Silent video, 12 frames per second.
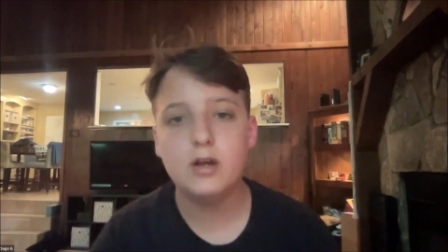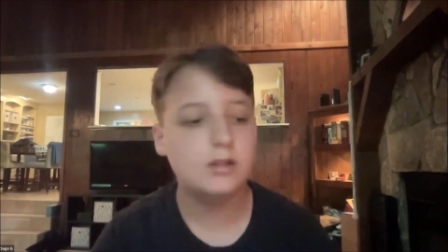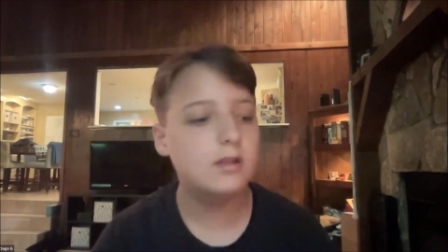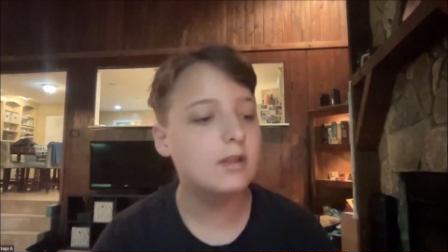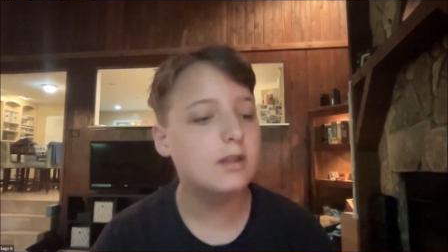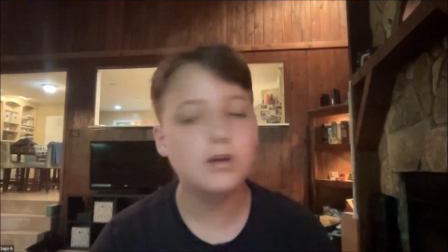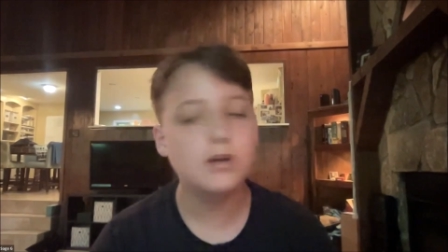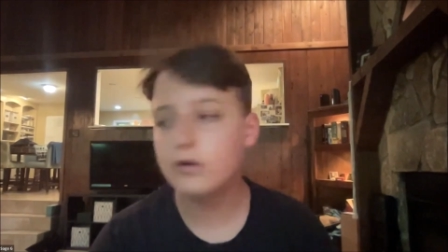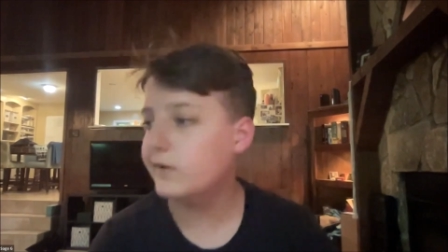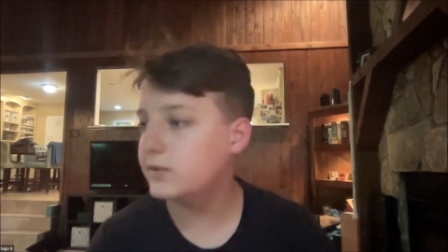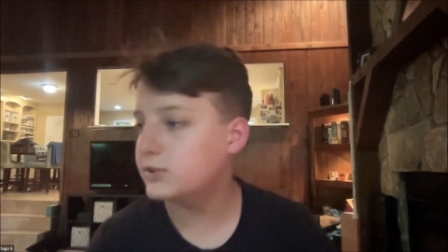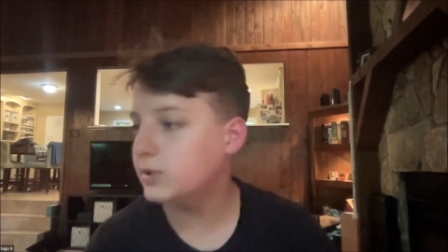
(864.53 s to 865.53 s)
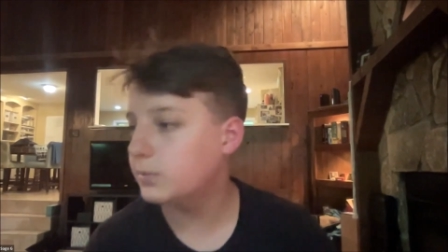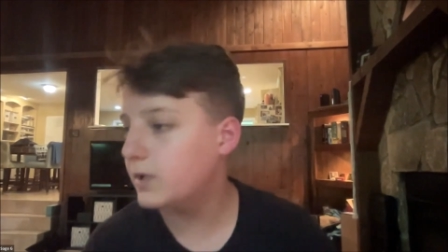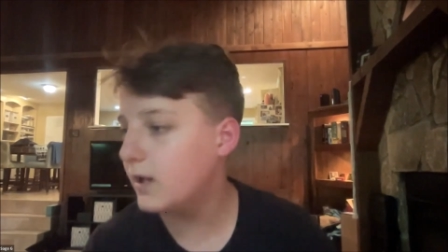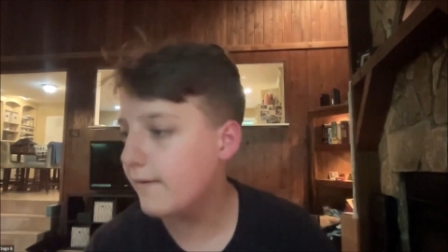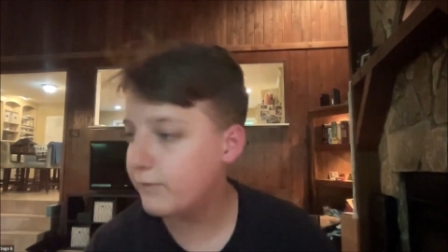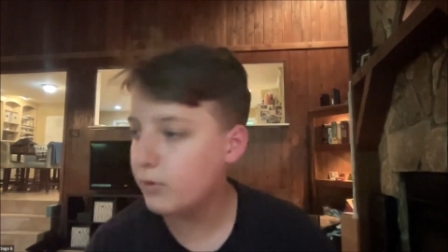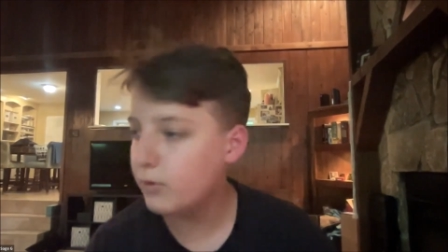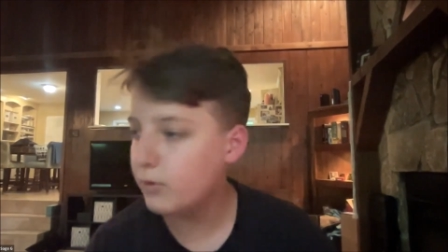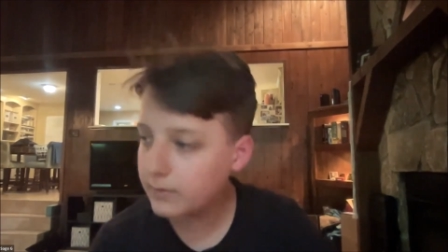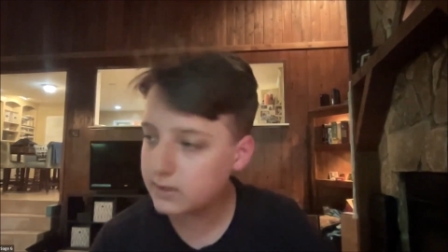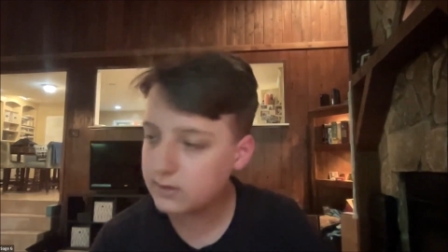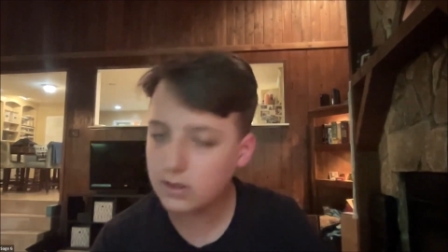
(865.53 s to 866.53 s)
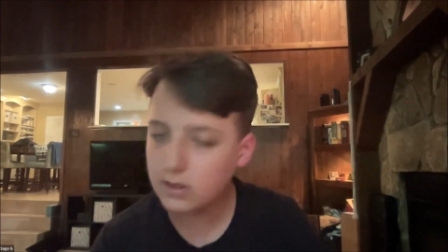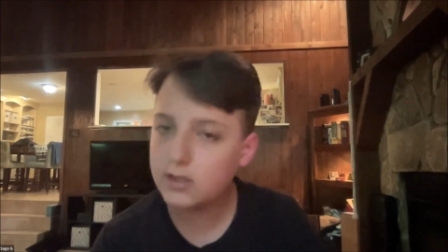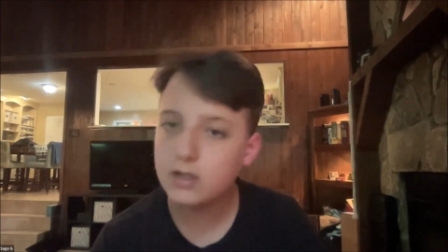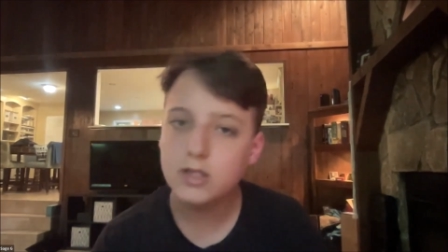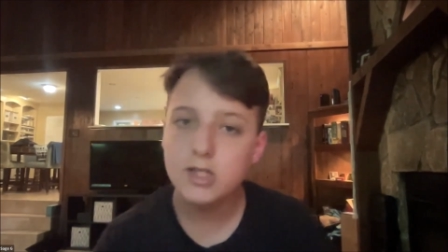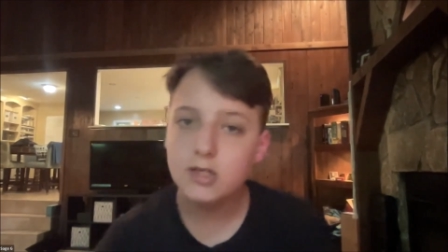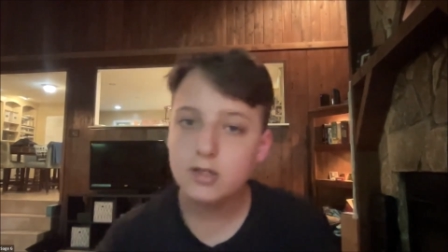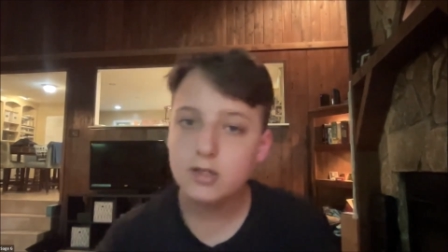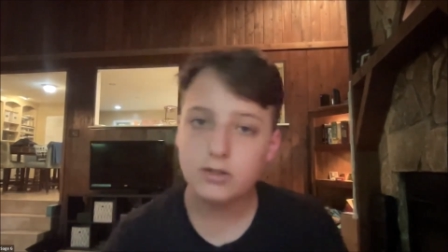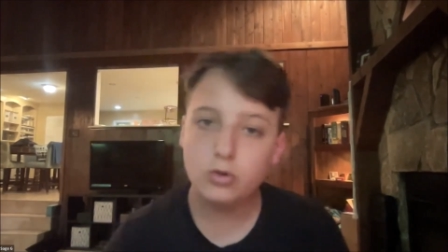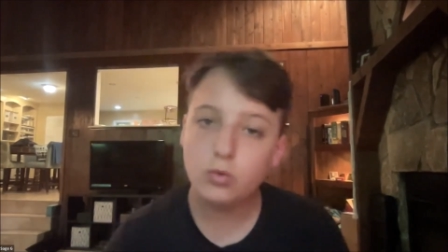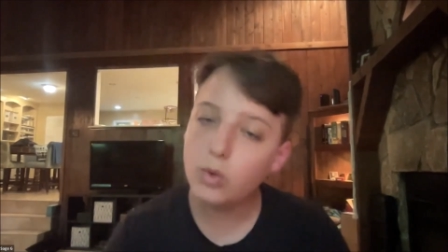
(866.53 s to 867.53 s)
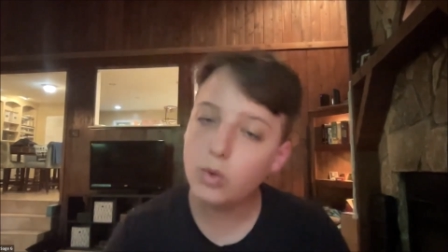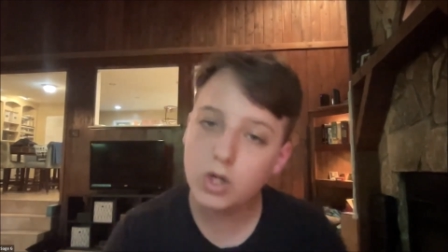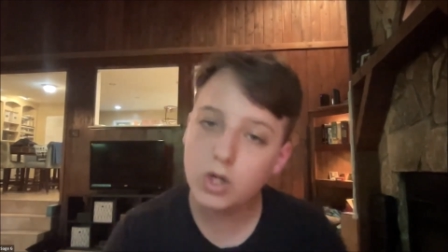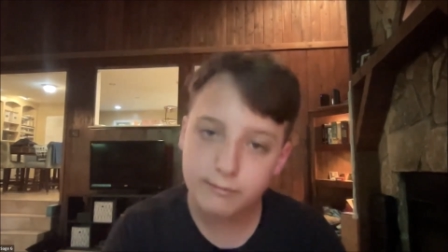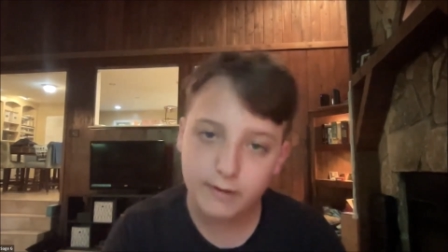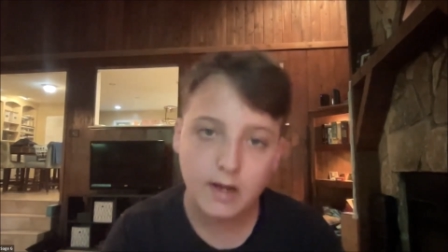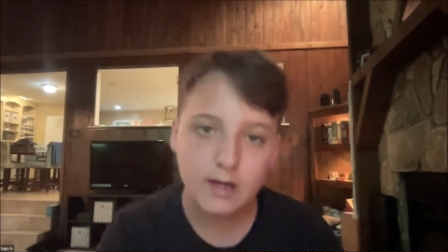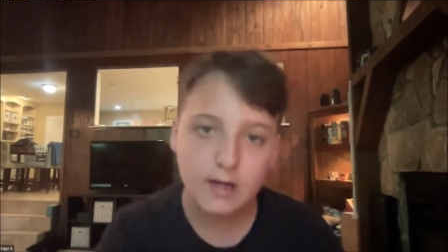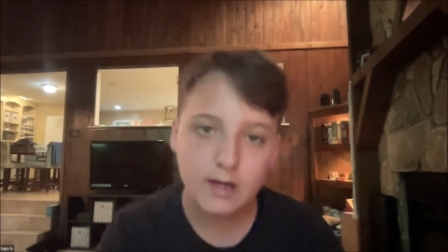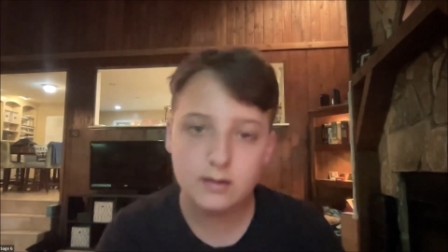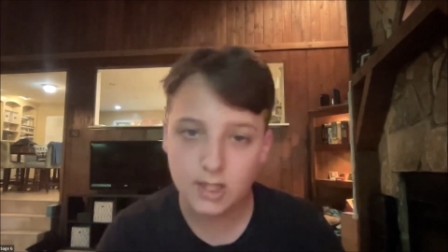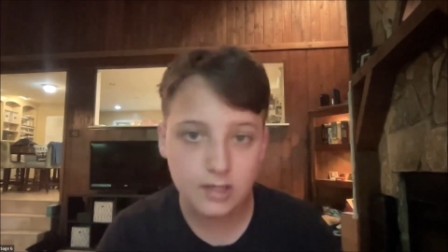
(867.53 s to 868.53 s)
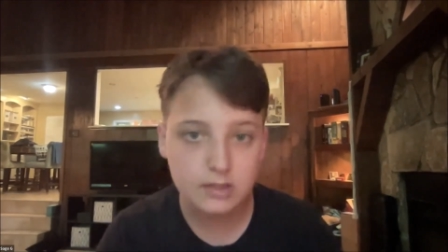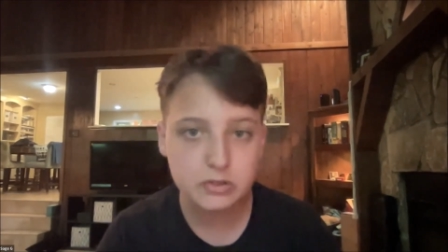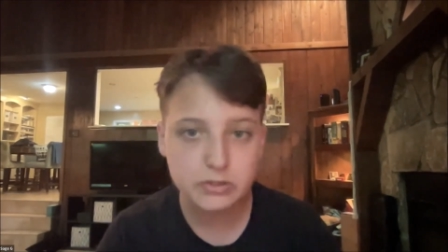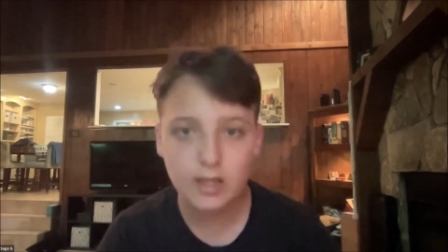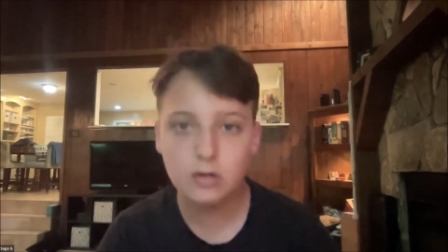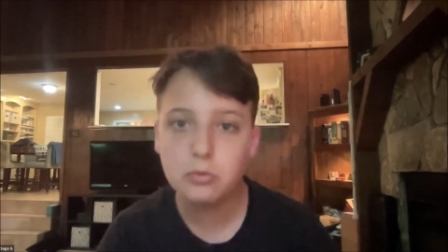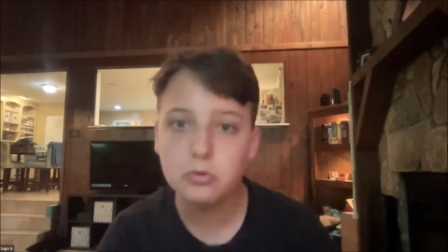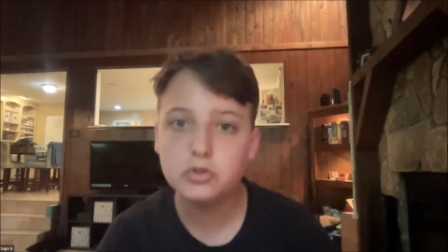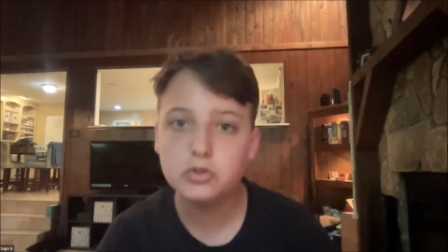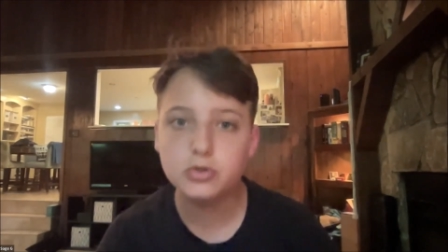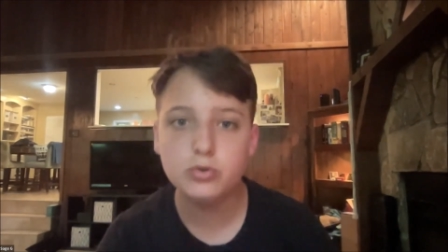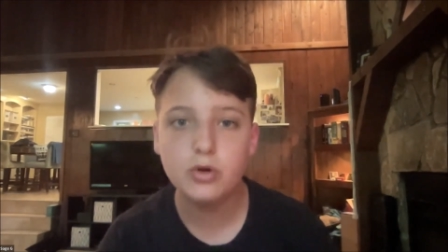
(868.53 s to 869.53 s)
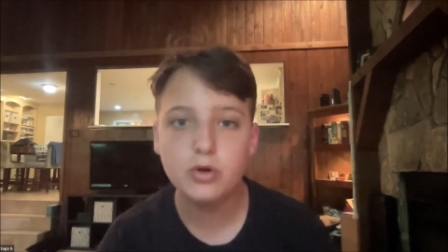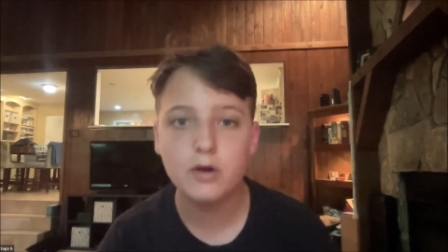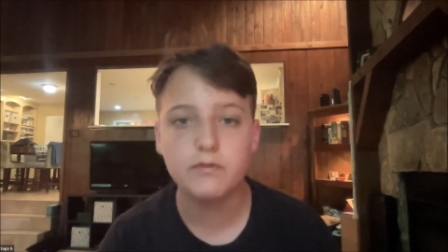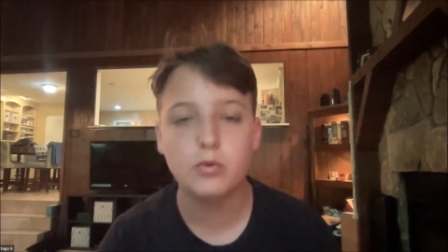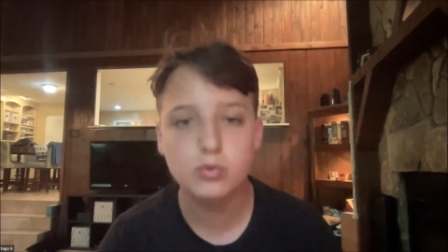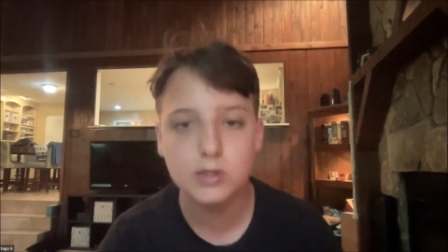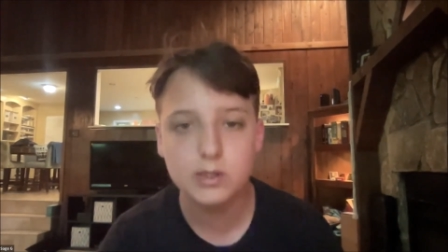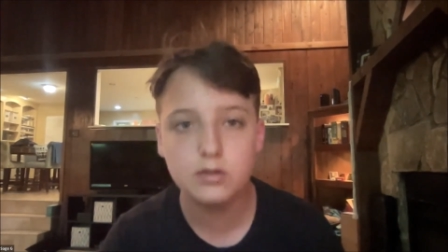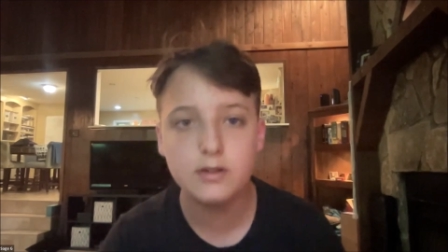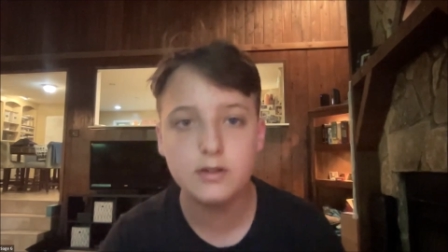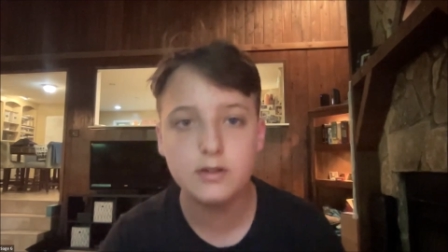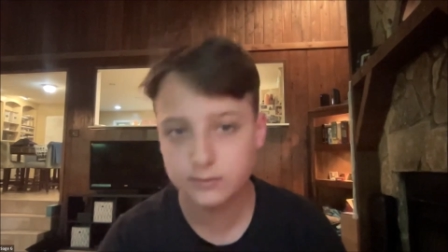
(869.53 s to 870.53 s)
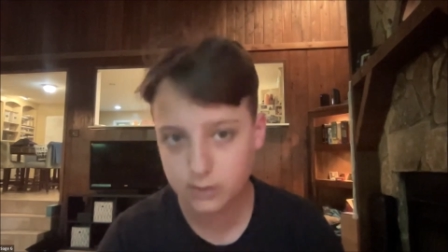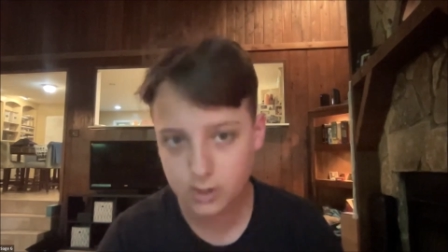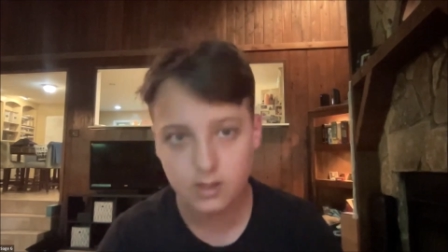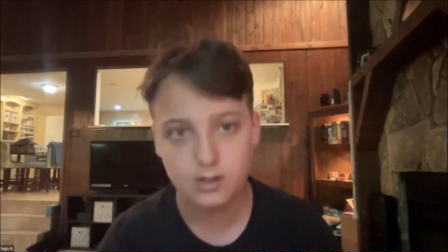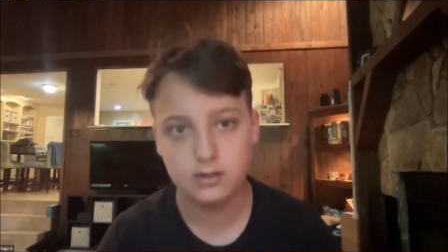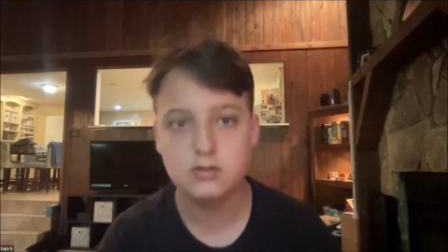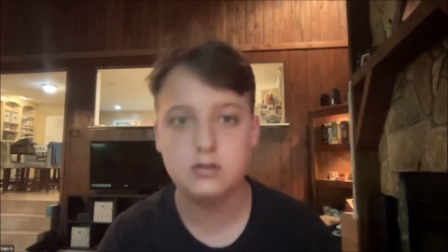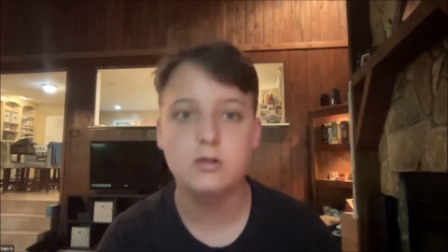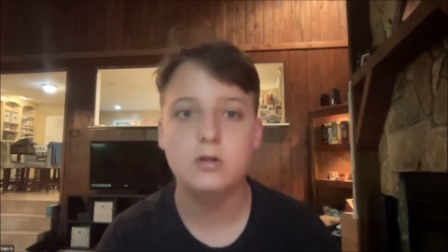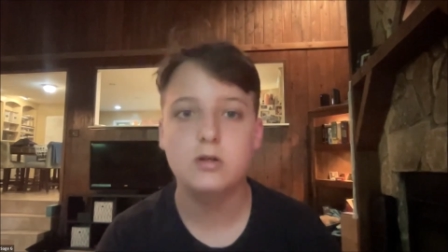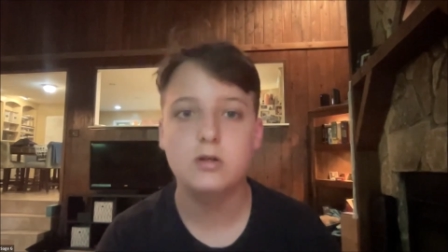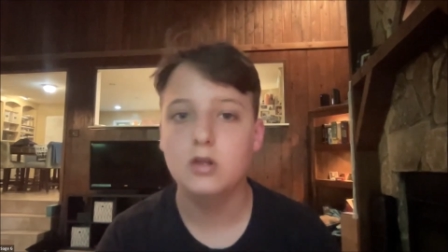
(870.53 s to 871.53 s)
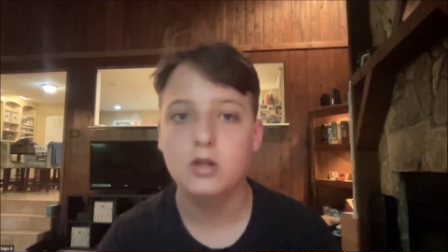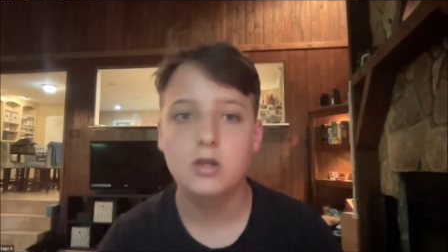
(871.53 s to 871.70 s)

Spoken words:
you're not in our fellowship yet, if you really look, you will find the undeniable truth of the realness of God.